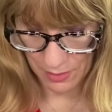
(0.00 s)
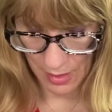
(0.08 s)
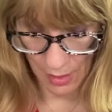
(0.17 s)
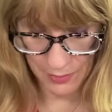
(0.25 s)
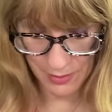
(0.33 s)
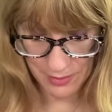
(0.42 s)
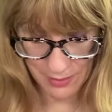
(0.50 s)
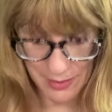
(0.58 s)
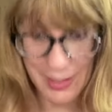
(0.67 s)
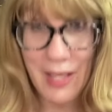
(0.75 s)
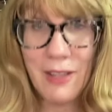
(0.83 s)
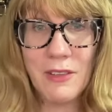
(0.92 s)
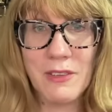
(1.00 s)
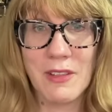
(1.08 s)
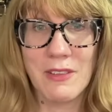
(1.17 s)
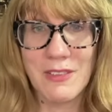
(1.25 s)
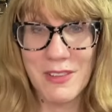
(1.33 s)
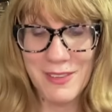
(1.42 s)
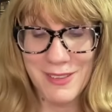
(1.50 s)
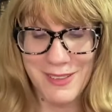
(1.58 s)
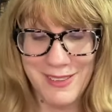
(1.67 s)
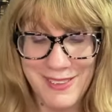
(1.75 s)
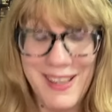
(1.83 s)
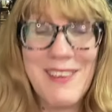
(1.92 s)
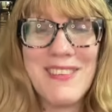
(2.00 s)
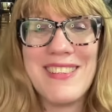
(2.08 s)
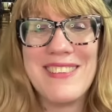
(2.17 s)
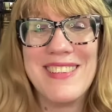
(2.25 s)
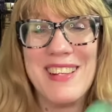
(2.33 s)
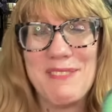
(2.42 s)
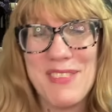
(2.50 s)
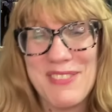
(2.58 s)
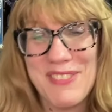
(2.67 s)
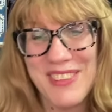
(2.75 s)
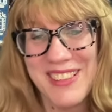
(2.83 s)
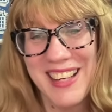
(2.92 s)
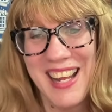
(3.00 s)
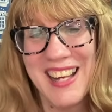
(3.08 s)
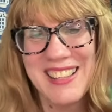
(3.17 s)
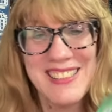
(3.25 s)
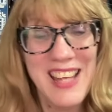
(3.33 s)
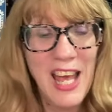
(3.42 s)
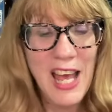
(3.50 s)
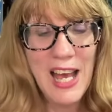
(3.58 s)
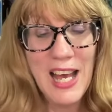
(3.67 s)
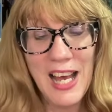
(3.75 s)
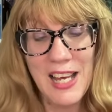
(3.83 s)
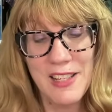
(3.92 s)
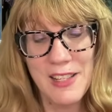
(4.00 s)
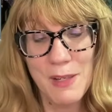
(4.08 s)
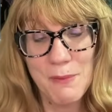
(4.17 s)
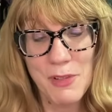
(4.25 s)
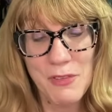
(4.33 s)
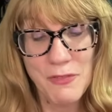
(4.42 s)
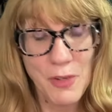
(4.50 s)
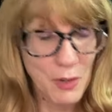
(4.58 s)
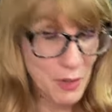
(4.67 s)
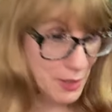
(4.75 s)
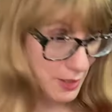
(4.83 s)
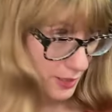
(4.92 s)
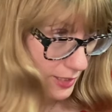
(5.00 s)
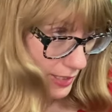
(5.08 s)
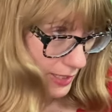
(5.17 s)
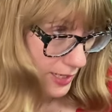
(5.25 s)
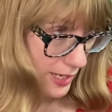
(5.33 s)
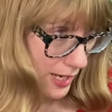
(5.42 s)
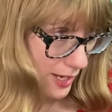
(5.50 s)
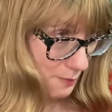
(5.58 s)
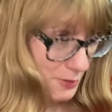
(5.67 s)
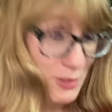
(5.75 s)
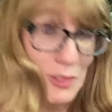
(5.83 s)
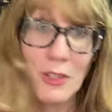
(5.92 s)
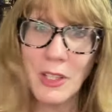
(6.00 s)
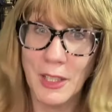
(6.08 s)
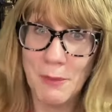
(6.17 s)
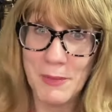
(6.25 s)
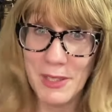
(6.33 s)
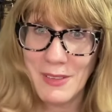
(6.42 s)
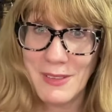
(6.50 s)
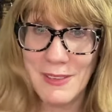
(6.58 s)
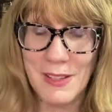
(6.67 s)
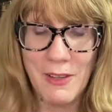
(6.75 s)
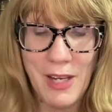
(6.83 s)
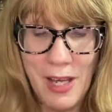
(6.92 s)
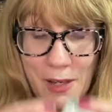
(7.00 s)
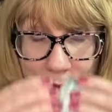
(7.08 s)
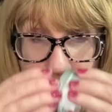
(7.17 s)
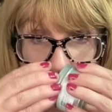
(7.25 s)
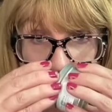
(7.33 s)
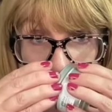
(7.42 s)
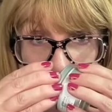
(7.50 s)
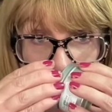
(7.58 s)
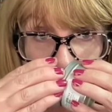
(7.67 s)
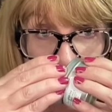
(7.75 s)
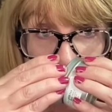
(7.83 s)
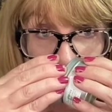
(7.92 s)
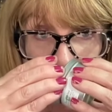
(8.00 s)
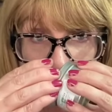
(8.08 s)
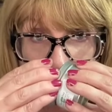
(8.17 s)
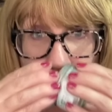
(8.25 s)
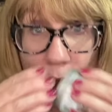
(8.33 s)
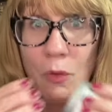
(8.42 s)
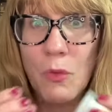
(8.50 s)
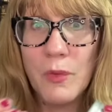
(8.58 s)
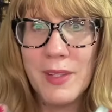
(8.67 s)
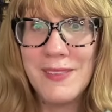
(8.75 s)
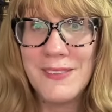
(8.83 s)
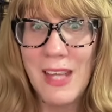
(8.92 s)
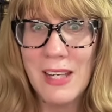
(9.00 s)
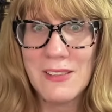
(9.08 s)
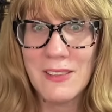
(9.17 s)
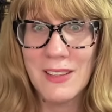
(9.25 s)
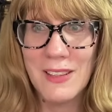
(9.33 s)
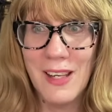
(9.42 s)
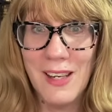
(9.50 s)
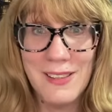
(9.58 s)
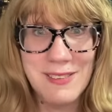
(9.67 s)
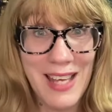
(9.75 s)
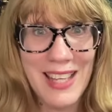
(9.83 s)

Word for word: Oh, this is, it kind of goes in a circle. Okay, we're doing number four next. Uh, number four um, is eucalyptus. Okay. Ooh, this is actually nice.